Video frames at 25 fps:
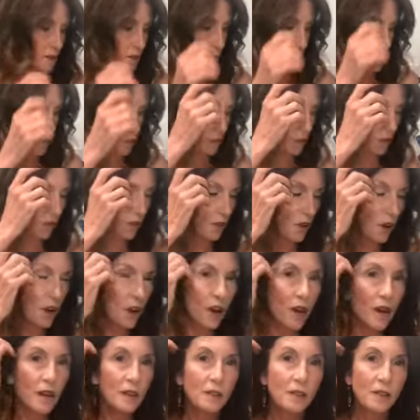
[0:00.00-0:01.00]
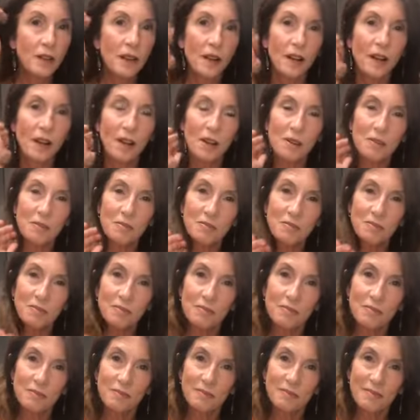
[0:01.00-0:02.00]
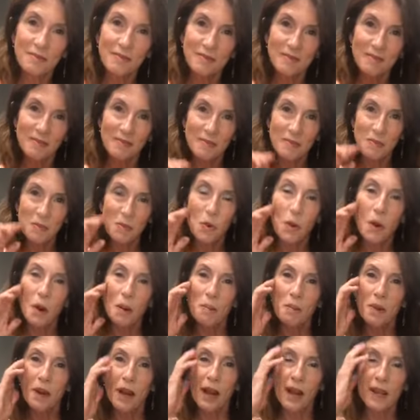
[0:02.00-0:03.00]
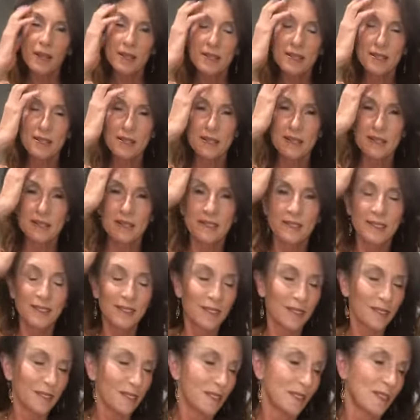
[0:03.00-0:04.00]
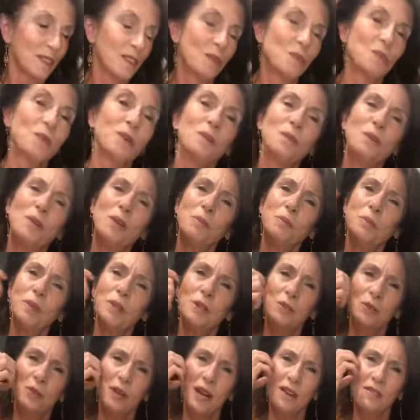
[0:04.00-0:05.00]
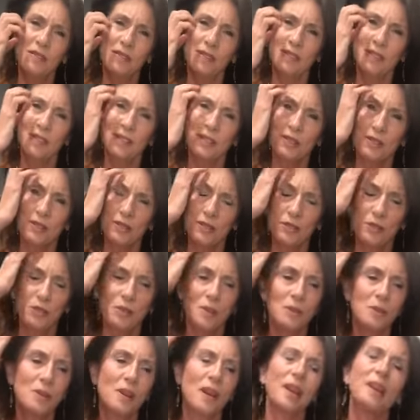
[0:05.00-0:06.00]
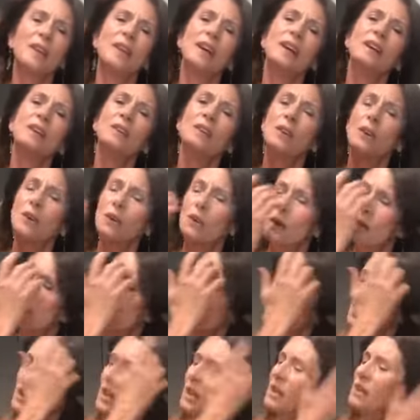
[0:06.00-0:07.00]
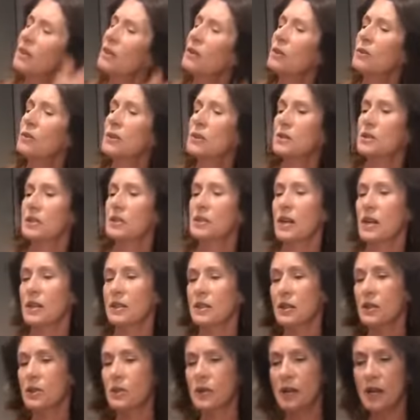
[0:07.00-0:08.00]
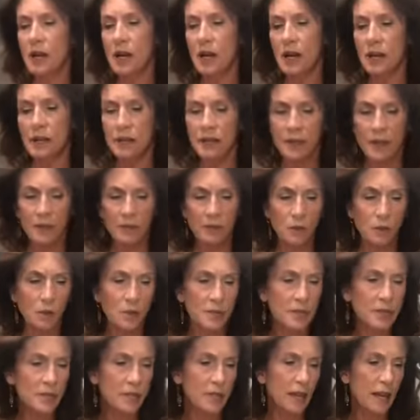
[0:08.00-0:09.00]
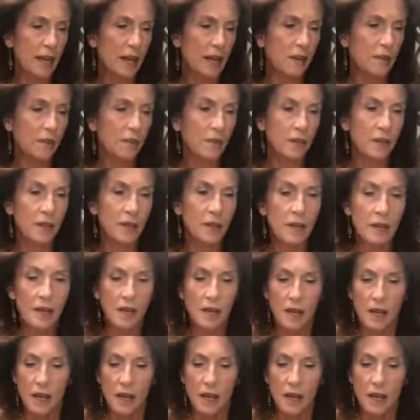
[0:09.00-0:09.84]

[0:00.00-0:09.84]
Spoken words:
Food for thought, warm nuts. We will be traveling soon, and I know there's a lot going on in everyone's life, and